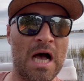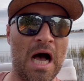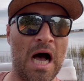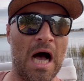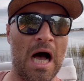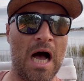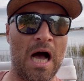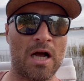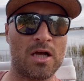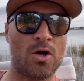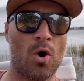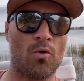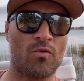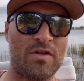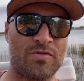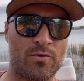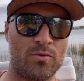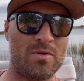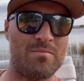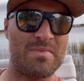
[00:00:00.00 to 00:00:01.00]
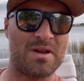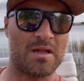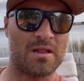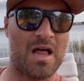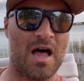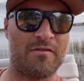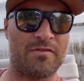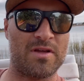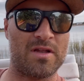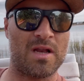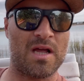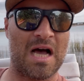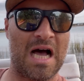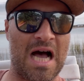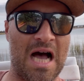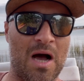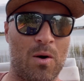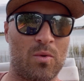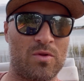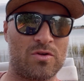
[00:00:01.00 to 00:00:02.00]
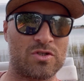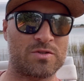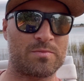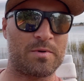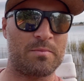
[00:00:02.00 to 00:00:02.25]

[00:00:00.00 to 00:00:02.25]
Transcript: Going right through the middle of it when there's